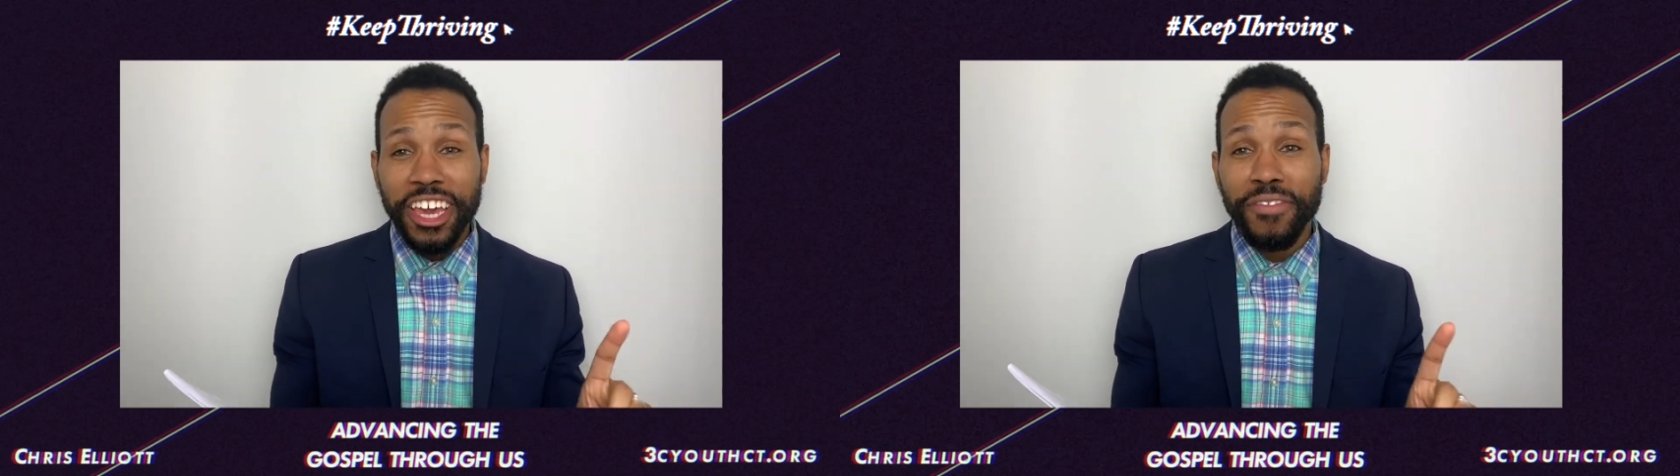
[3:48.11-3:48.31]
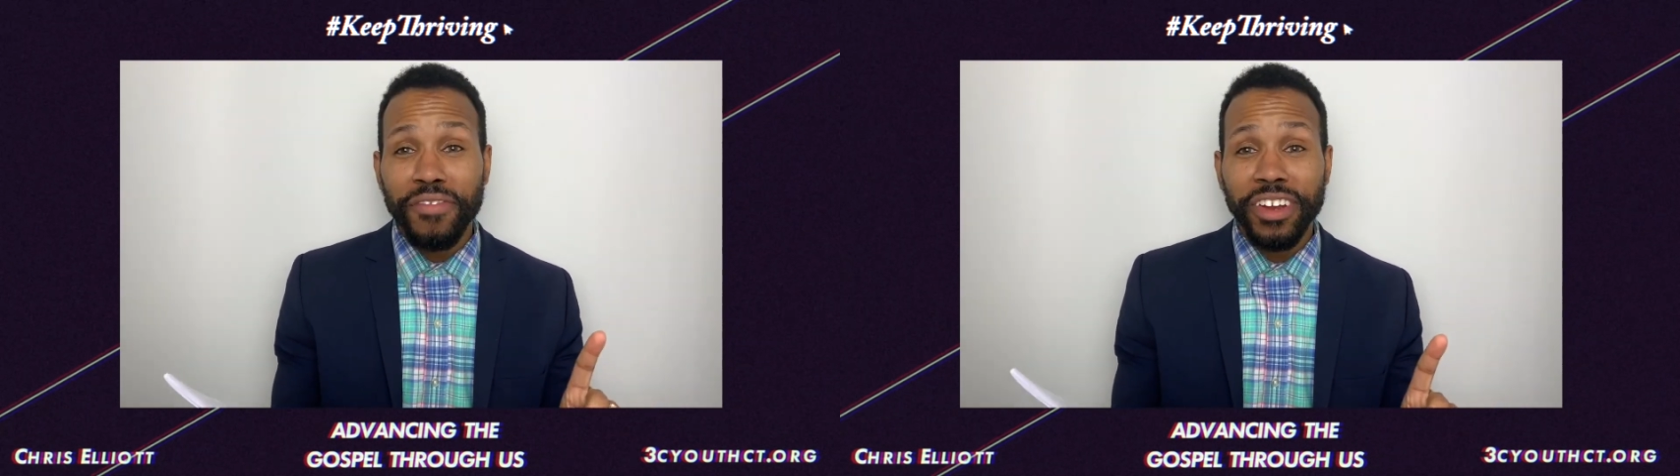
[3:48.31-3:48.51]

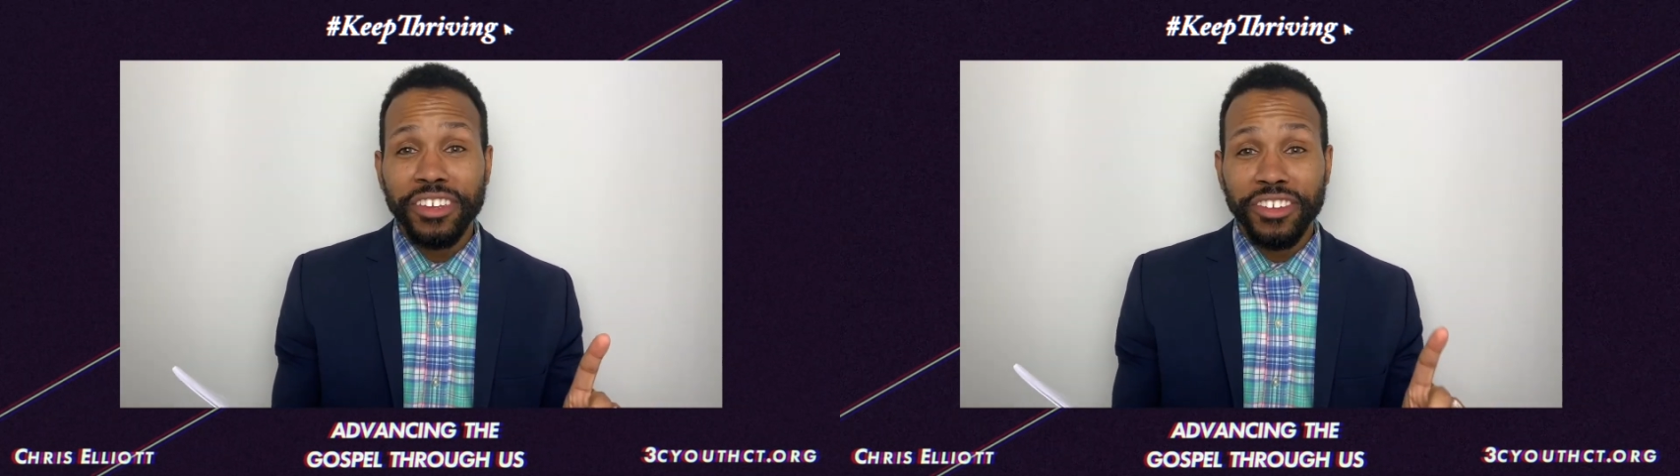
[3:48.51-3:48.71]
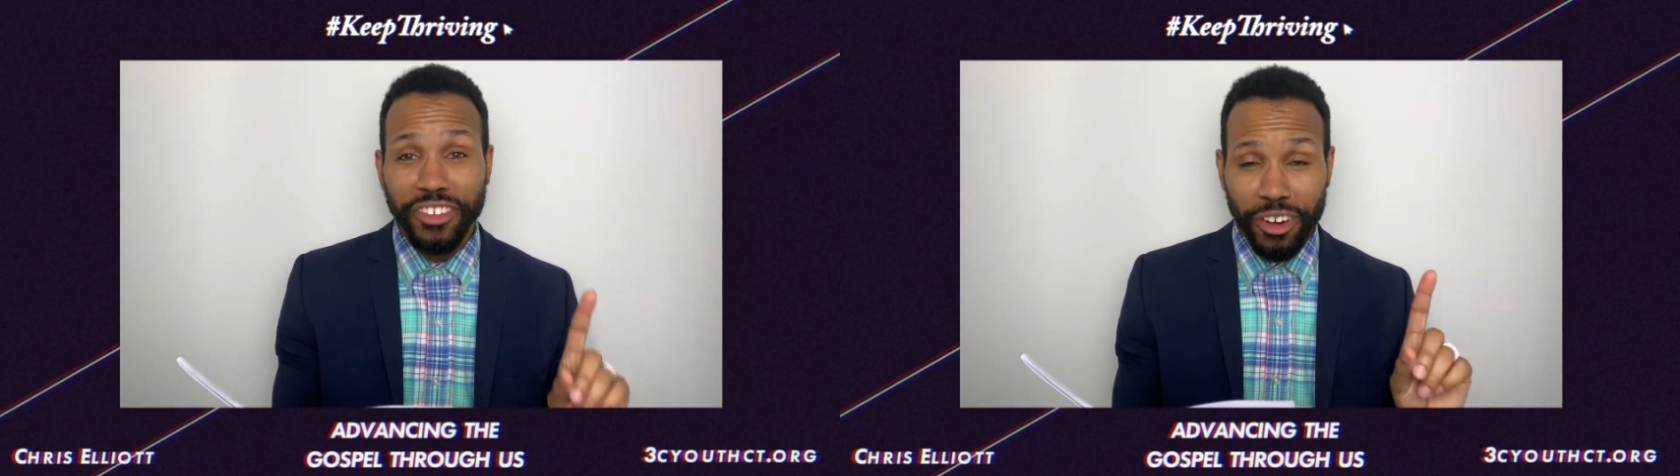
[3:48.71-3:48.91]
It
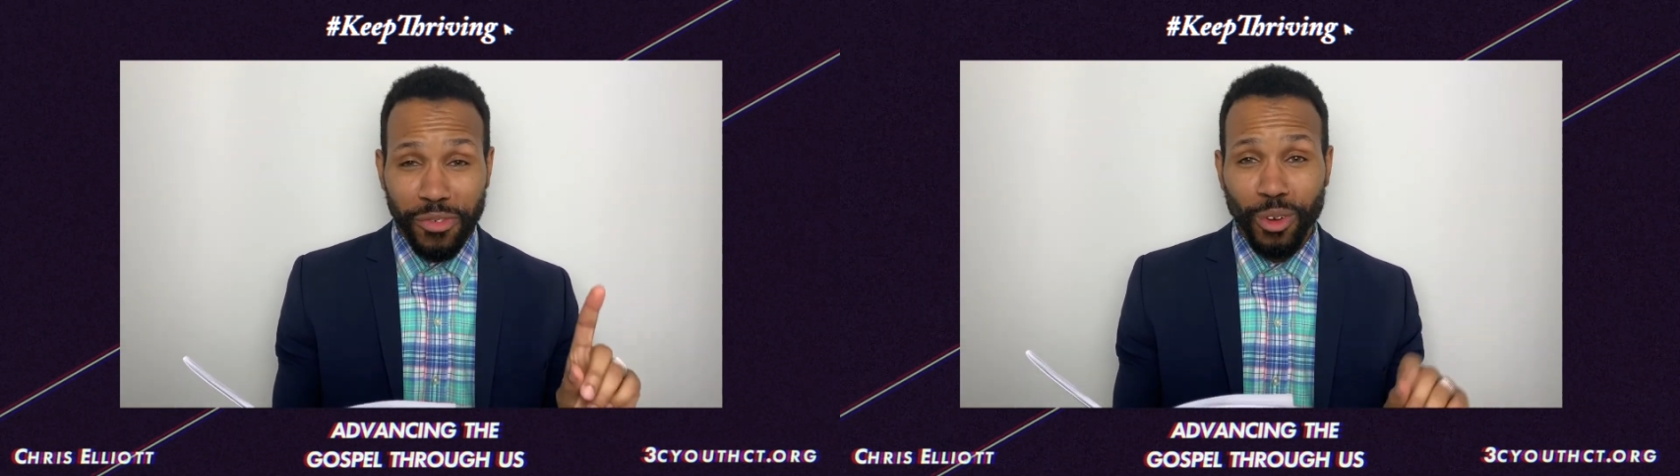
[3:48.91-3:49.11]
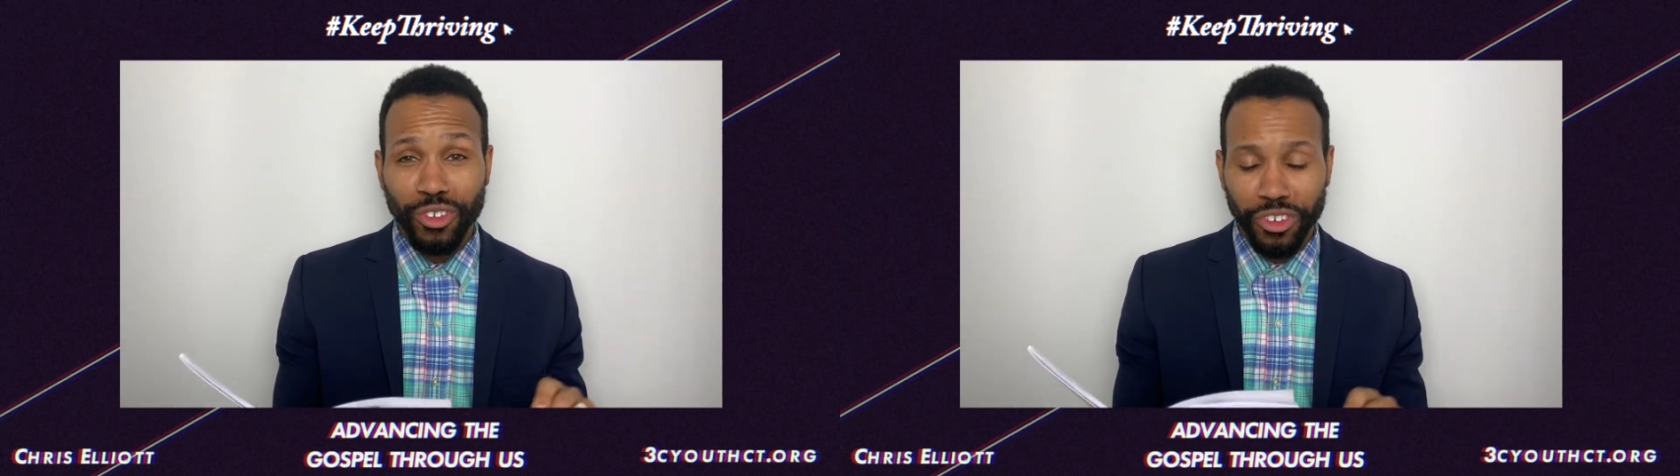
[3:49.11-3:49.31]
finishes our
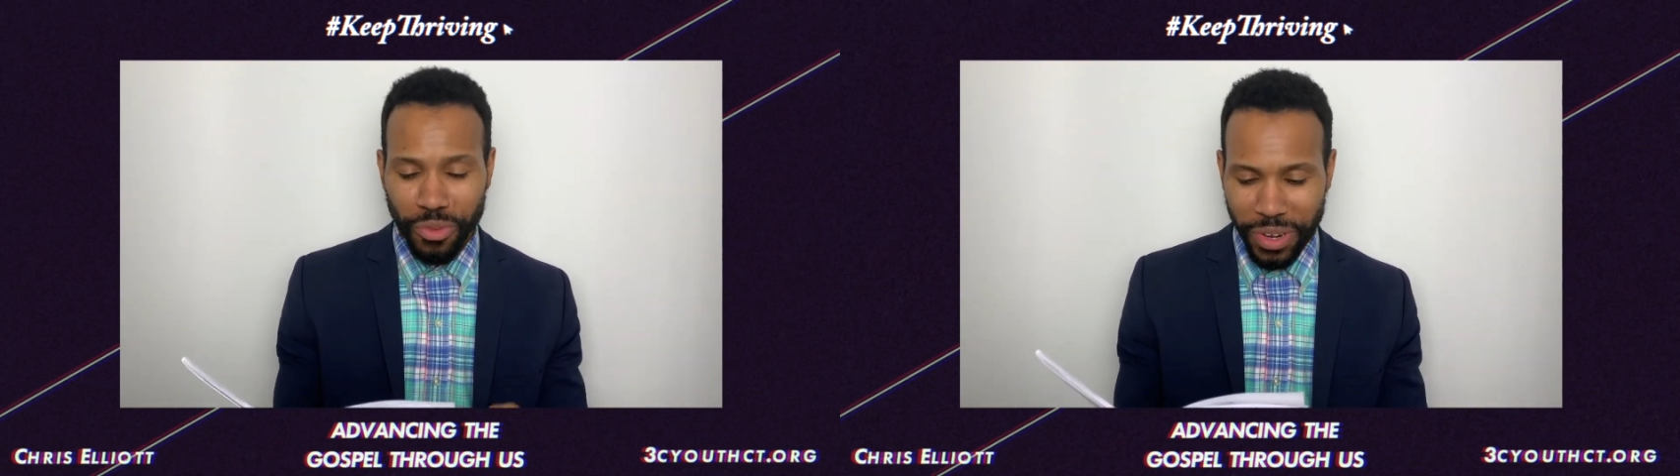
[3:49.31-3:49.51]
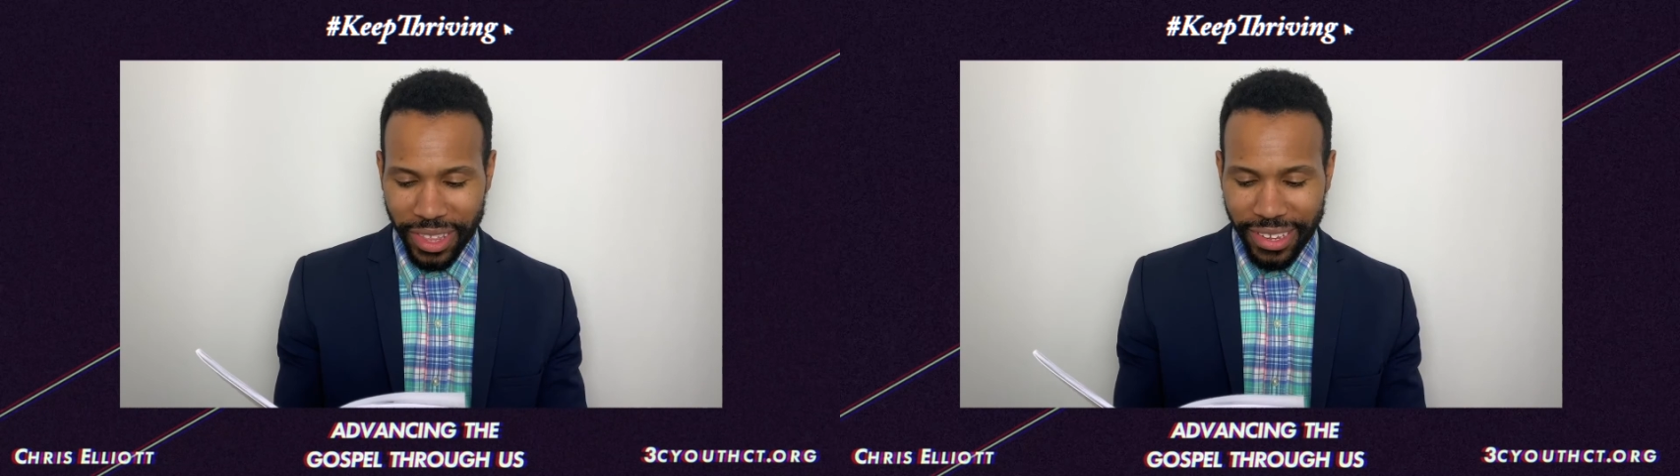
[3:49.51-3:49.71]

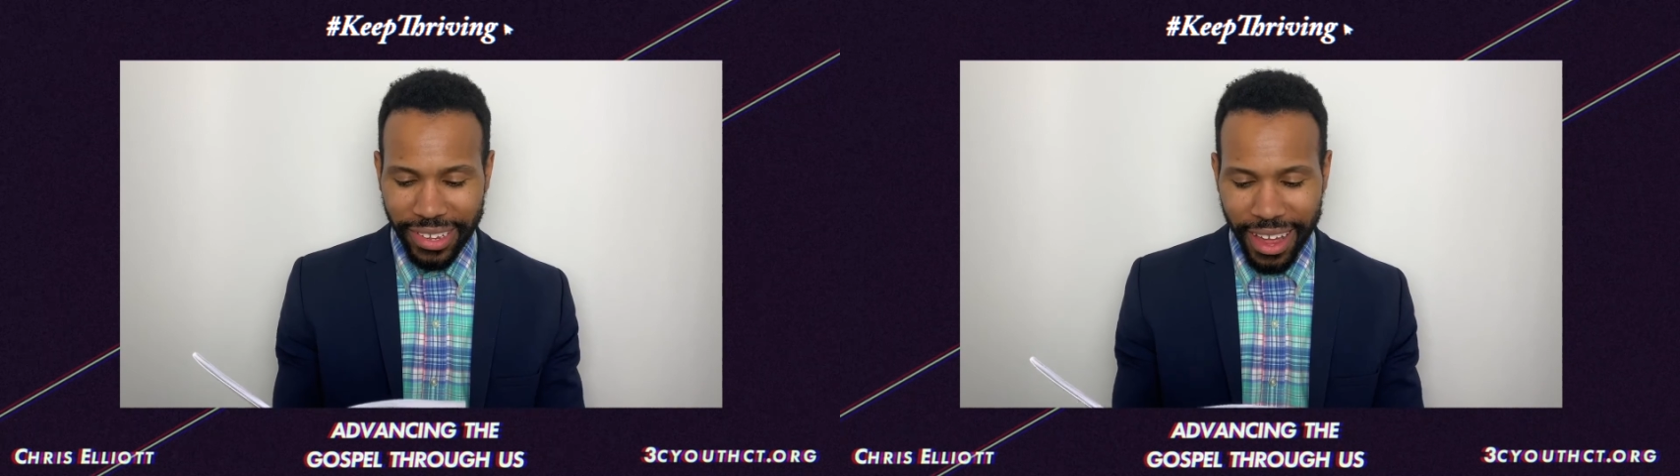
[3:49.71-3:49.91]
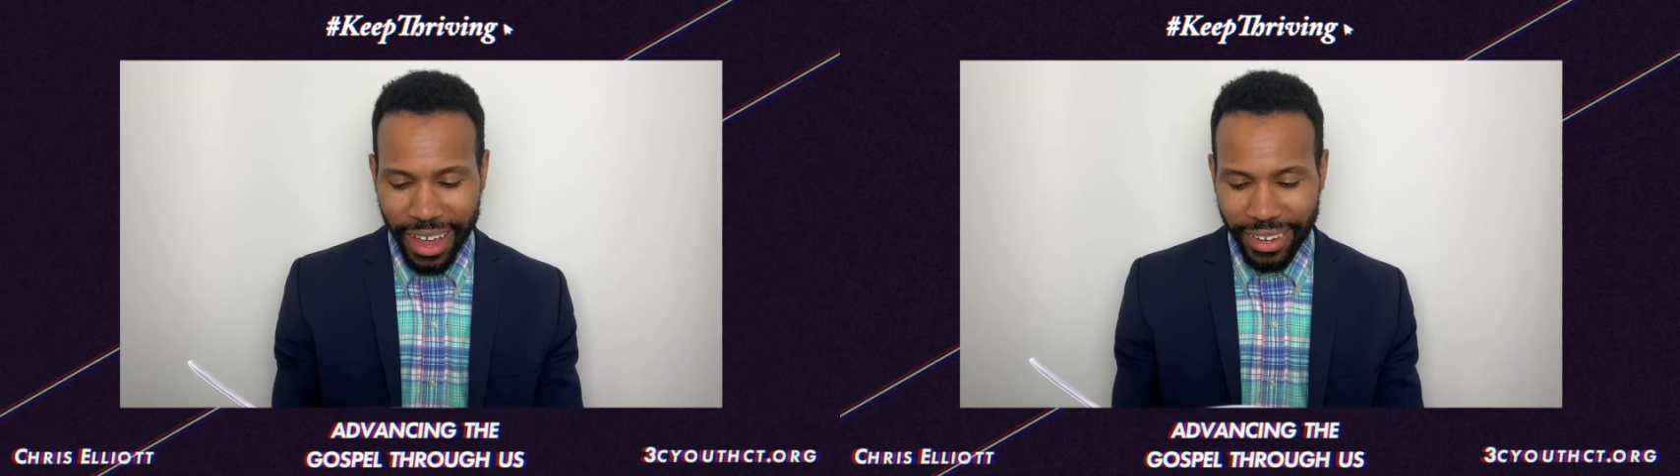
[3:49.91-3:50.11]
devotional with
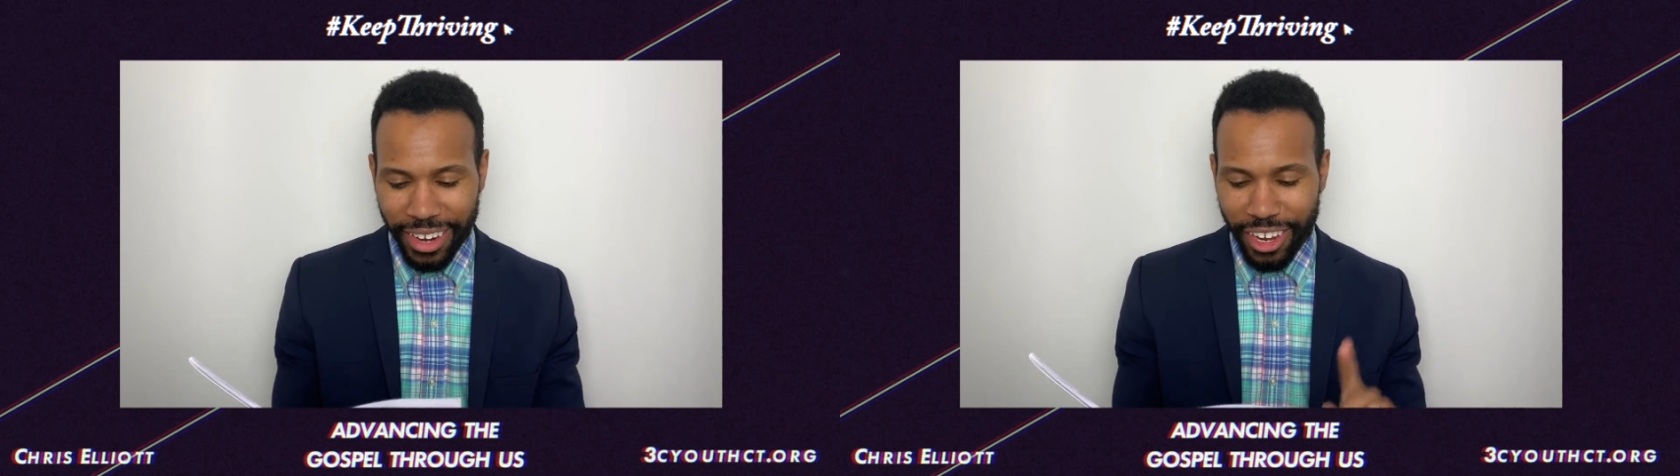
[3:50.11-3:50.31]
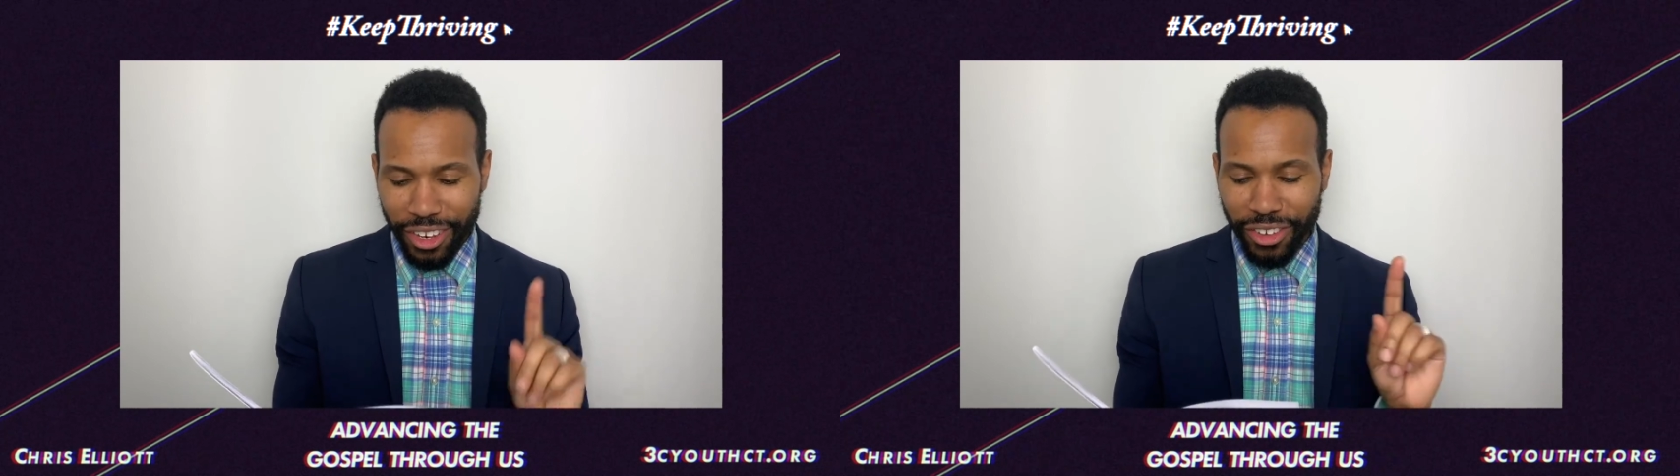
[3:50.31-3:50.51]
this line.